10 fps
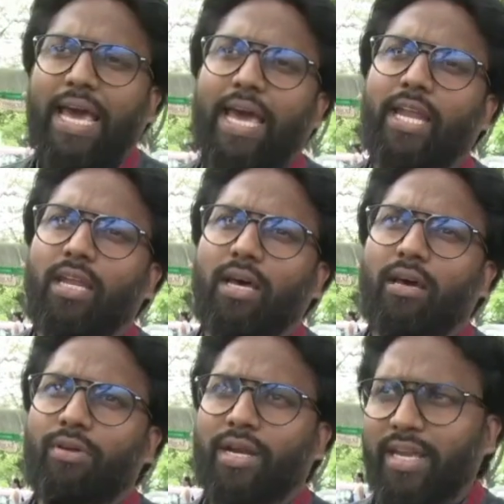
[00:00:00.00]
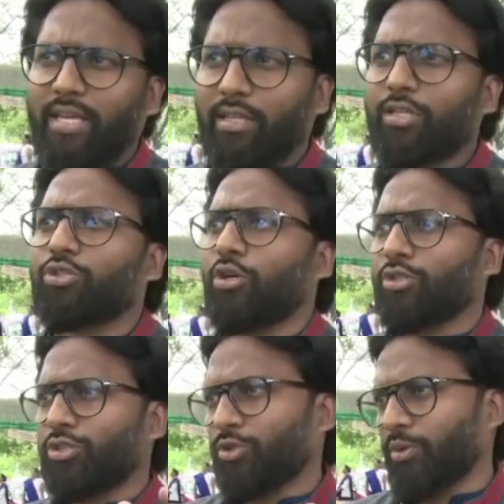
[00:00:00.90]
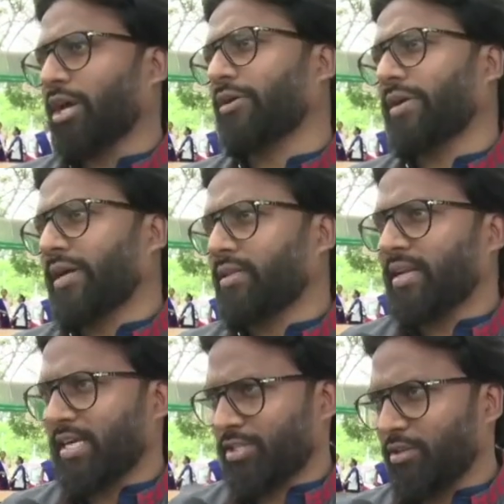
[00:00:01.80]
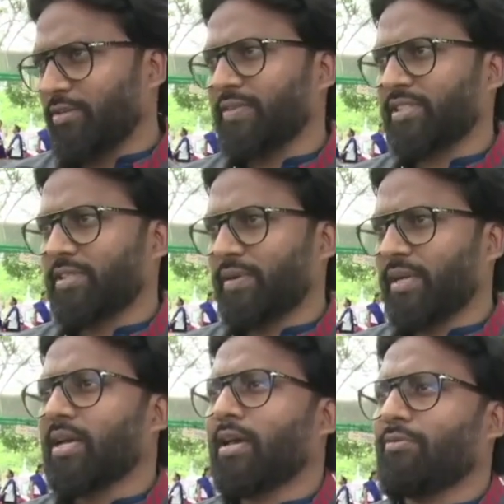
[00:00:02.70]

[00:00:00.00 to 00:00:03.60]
and uh, we are taking this torch to inaugurate the National Youth Festival.